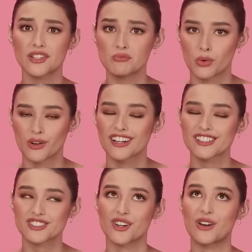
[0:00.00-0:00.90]
have more.
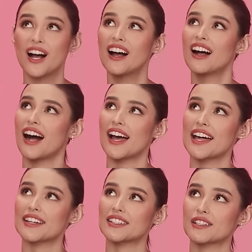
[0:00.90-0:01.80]
So I
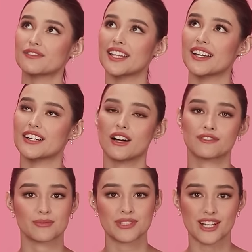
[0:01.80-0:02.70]
had a gift that I
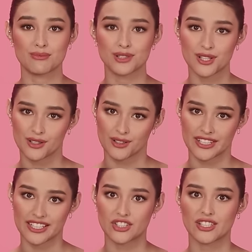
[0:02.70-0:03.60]
got from Diablo
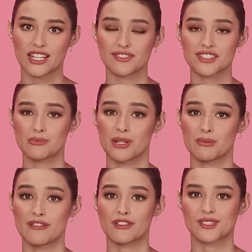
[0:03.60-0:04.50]
Cody. She gave it to me on
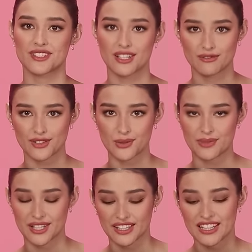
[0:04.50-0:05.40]
my first day of
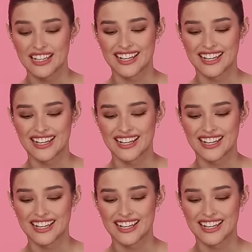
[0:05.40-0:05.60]
filming.